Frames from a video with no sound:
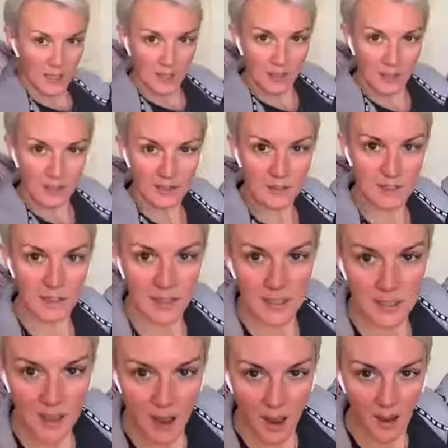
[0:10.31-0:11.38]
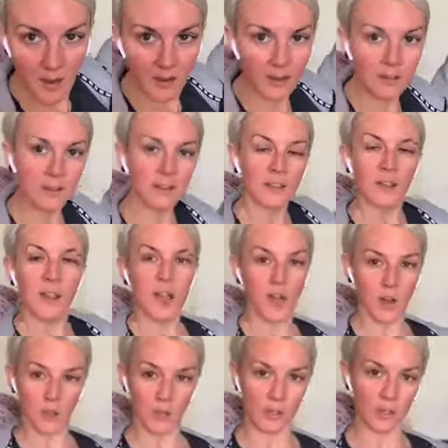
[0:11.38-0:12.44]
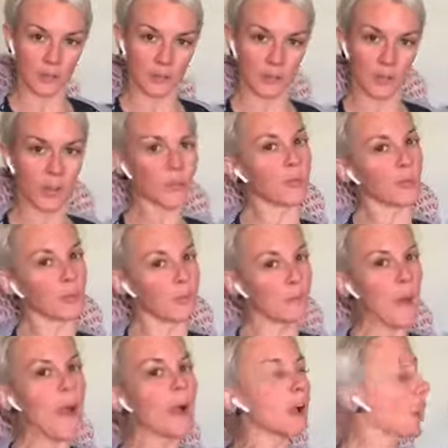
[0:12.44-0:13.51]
there is a sign on the back